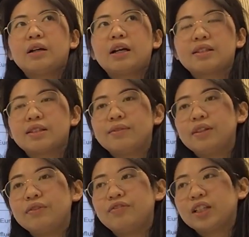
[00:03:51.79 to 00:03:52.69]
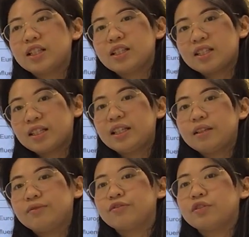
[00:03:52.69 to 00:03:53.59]
has significantly
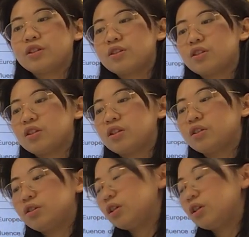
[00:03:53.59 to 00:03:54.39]
influenced the